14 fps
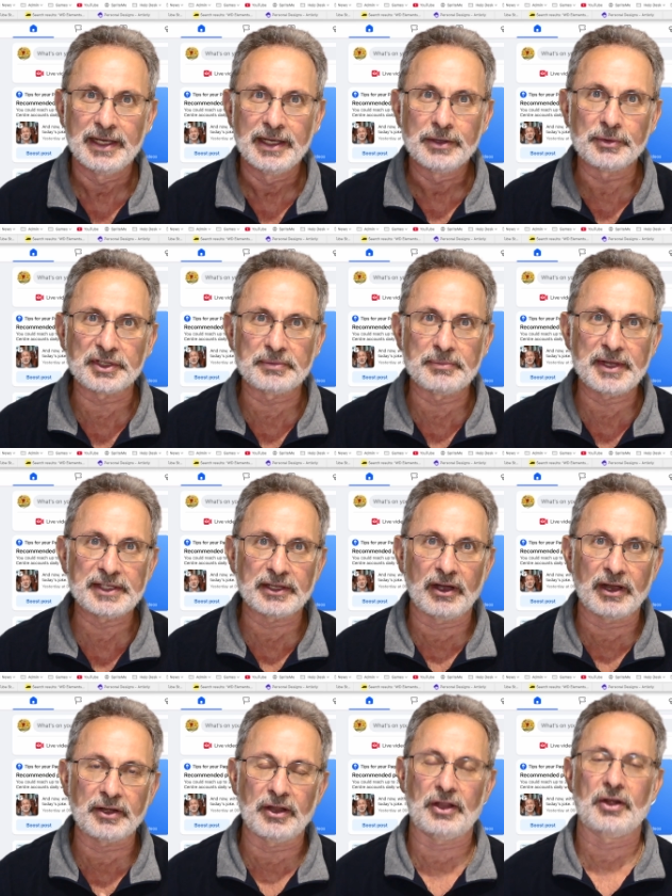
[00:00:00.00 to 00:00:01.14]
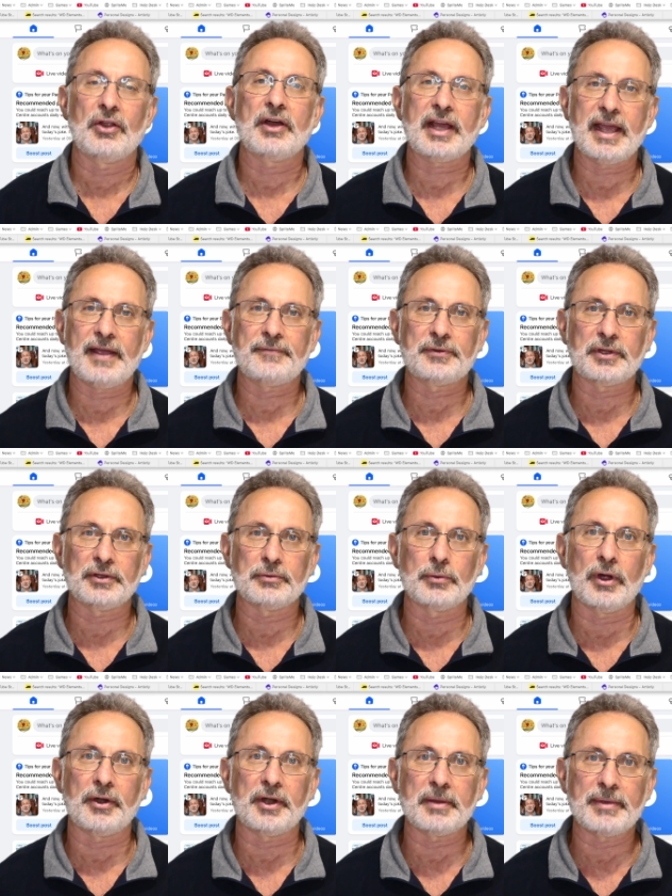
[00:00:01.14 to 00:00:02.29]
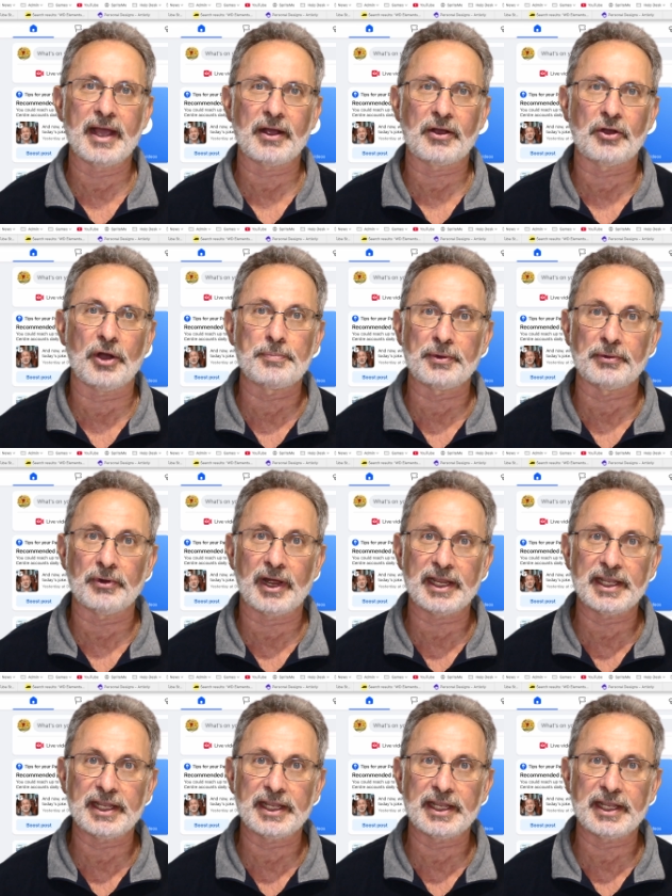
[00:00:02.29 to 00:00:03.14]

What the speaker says: which means that I no longer have to worry about copyright